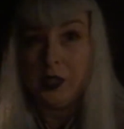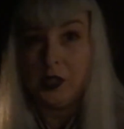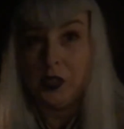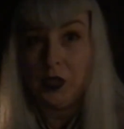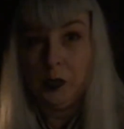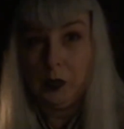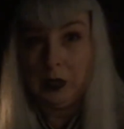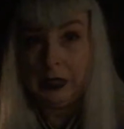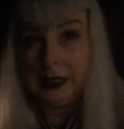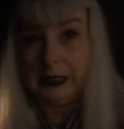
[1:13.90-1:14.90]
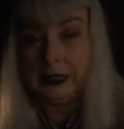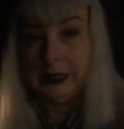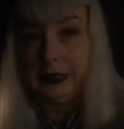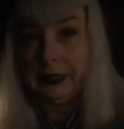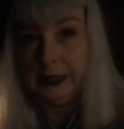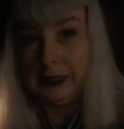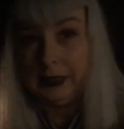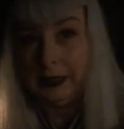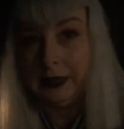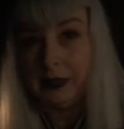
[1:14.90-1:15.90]

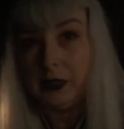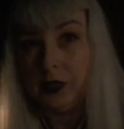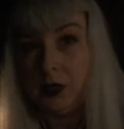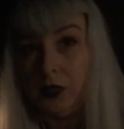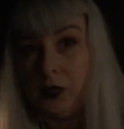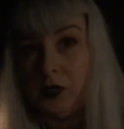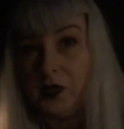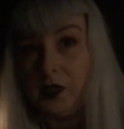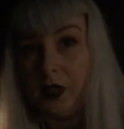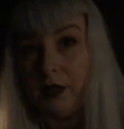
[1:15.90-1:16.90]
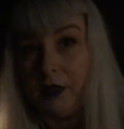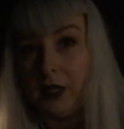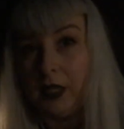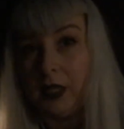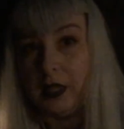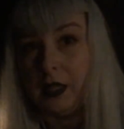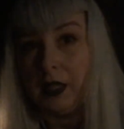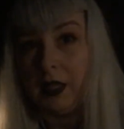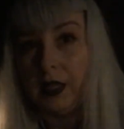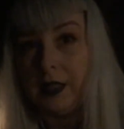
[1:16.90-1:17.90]
Tourmaline. Let's see if I can get the
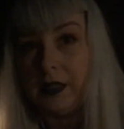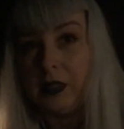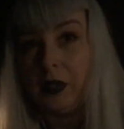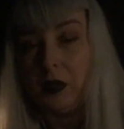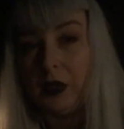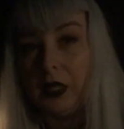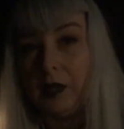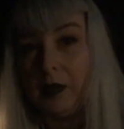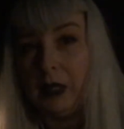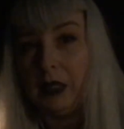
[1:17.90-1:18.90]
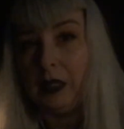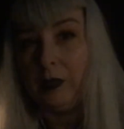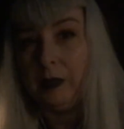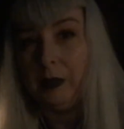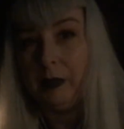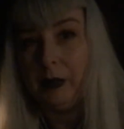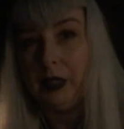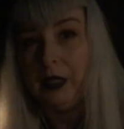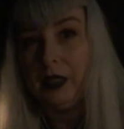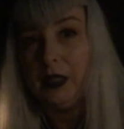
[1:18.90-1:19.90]
light to go on him a little bit
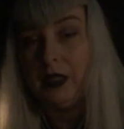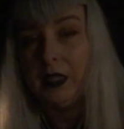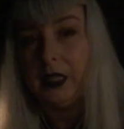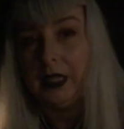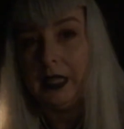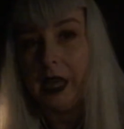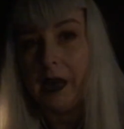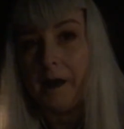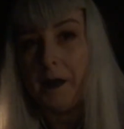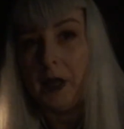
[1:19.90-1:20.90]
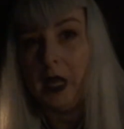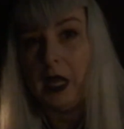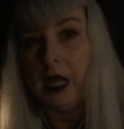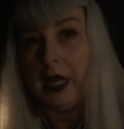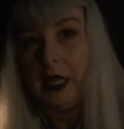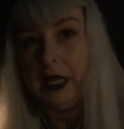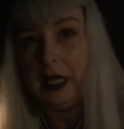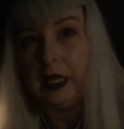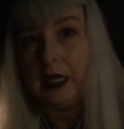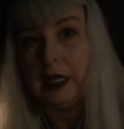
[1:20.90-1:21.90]
better. Yeah, I
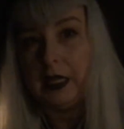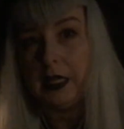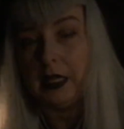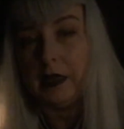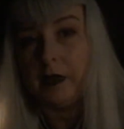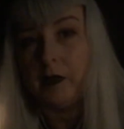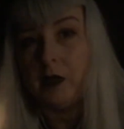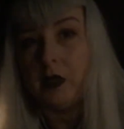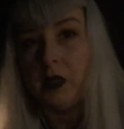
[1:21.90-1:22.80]
had him